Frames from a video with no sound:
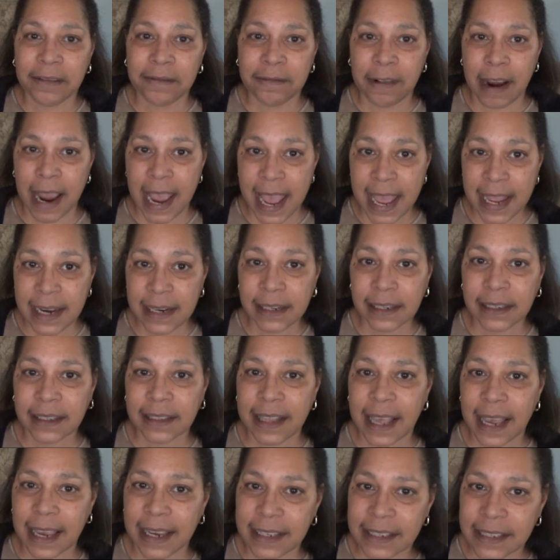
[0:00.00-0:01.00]

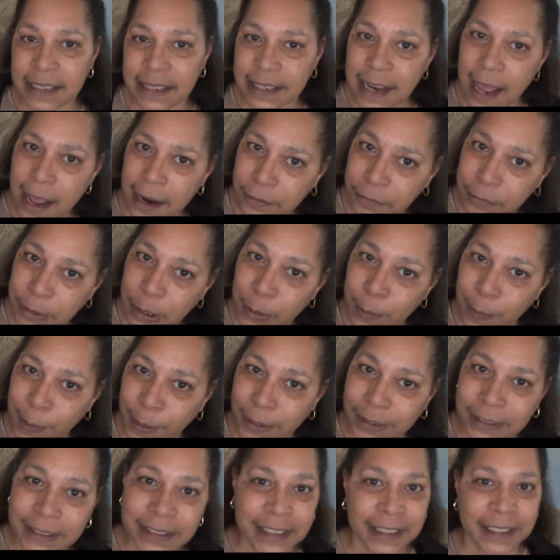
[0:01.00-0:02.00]
read that it's not a real
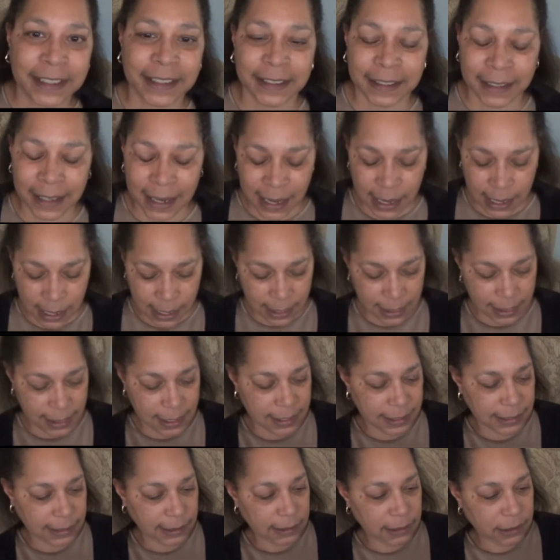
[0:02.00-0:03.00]
person.
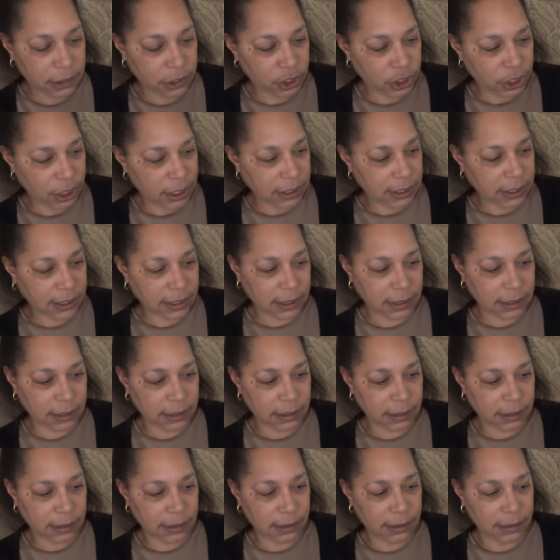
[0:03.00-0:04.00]
This is
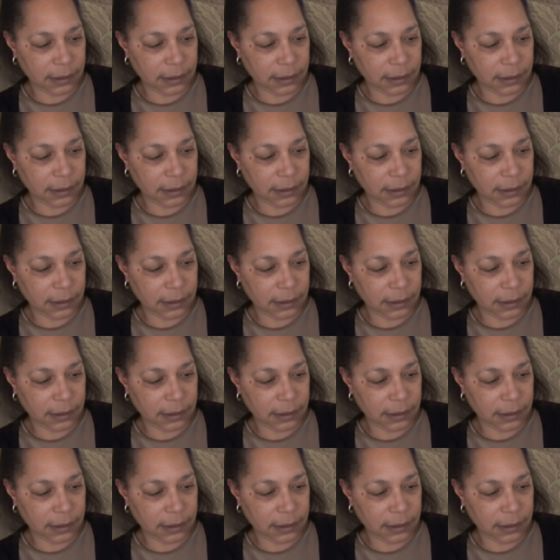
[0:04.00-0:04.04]
just